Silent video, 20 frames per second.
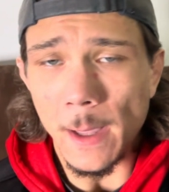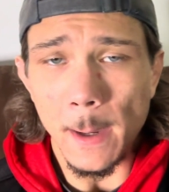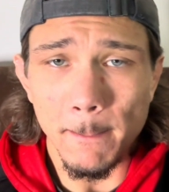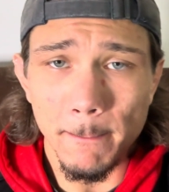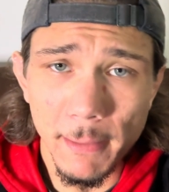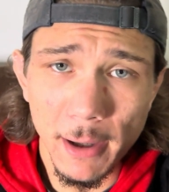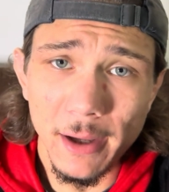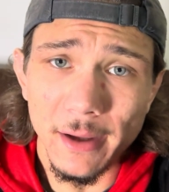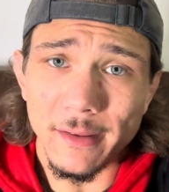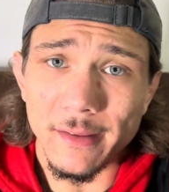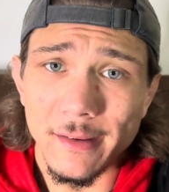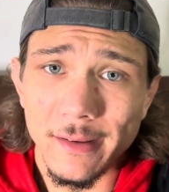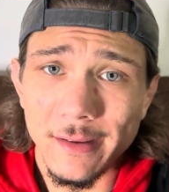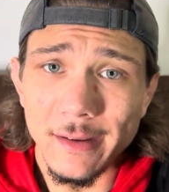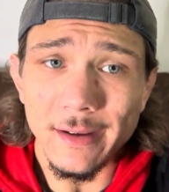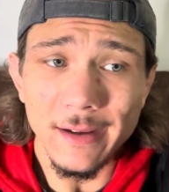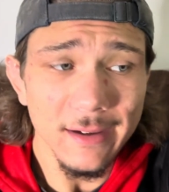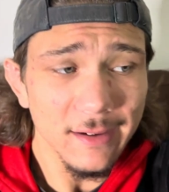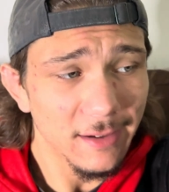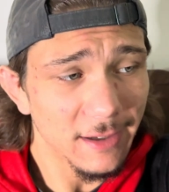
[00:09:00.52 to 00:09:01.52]
But
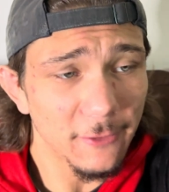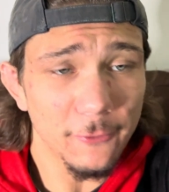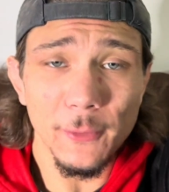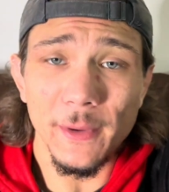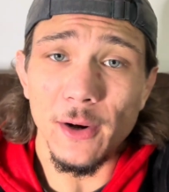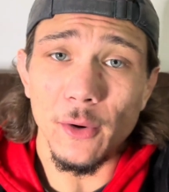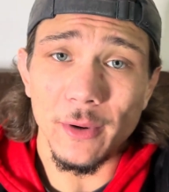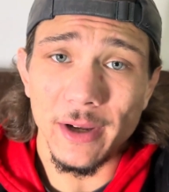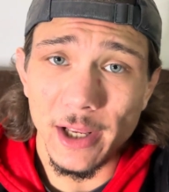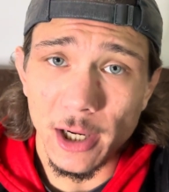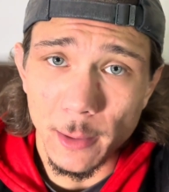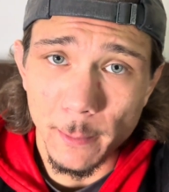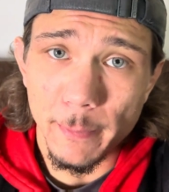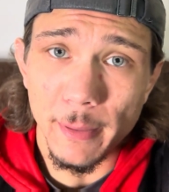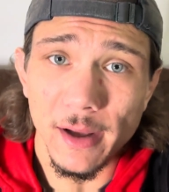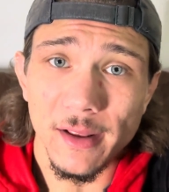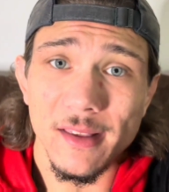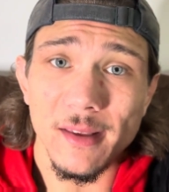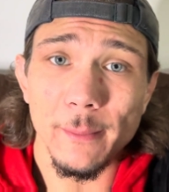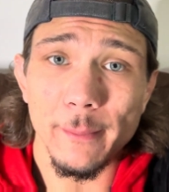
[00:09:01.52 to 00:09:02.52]
if we don't get our
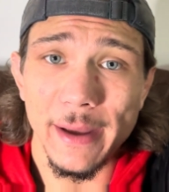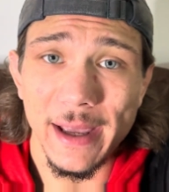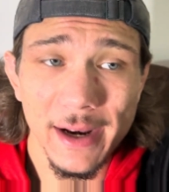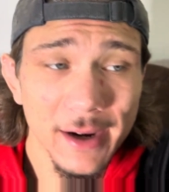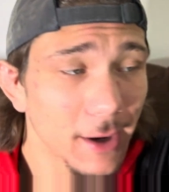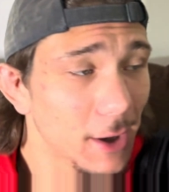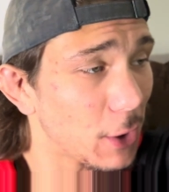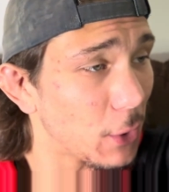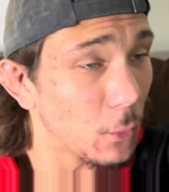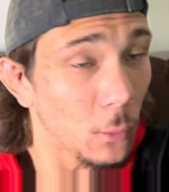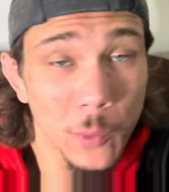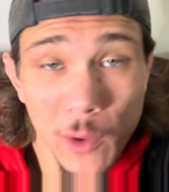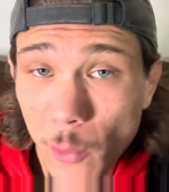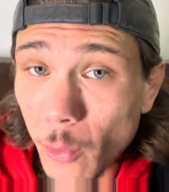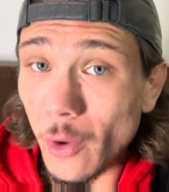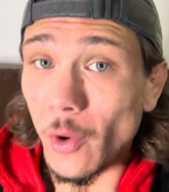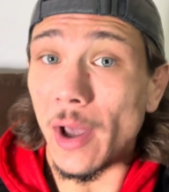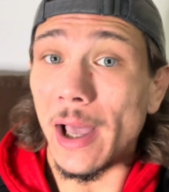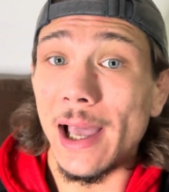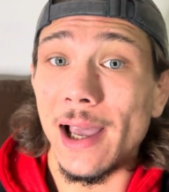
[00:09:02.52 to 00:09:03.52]
butts in bed, we
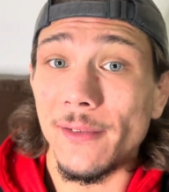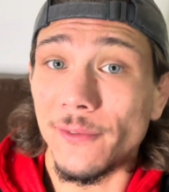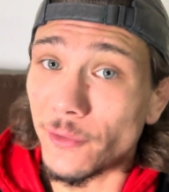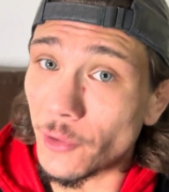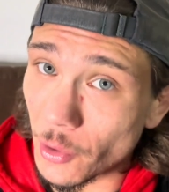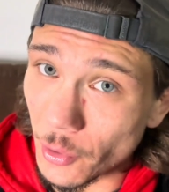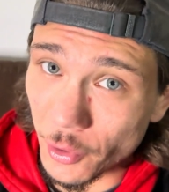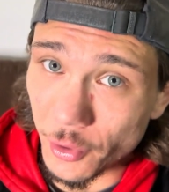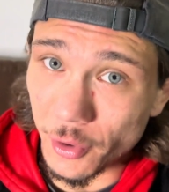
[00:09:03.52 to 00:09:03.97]
will have no